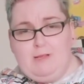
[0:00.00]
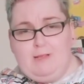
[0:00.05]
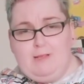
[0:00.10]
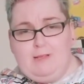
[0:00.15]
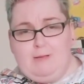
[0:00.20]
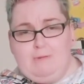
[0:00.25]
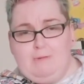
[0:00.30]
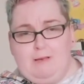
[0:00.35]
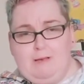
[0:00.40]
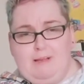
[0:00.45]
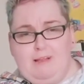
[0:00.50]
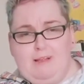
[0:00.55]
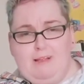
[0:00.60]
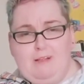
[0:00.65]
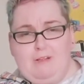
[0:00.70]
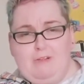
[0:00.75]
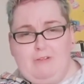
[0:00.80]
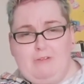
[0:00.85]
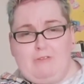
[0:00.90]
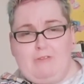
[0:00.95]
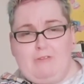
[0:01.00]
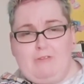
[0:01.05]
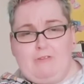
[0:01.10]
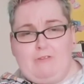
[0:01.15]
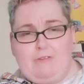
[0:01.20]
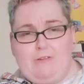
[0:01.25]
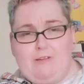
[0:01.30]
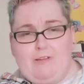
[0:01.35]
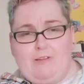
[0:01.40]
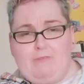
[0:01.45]
depending on your
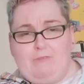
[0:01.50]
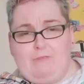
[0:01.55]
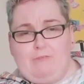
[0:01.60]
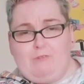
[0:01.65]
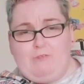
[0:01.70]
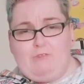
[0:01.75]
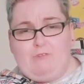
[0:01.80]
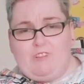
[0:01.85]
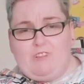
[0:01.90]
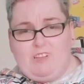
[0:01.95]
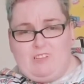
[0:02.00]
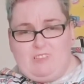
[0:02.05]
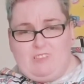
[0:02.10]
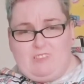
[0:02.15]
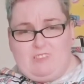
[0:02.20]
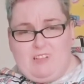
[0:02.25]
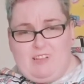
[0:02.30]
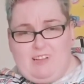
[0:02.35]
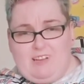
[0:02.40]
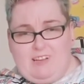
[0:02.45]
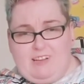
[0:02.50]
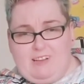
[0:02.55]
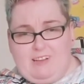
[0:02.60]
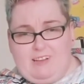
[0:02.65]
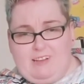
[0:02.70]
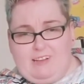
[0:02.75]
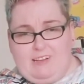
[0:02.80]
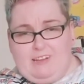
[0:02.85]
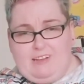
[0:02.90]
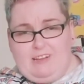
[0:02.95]
level of
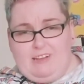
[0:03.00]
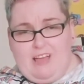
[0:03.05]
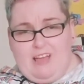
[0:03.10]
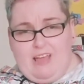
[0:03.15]
dexterity,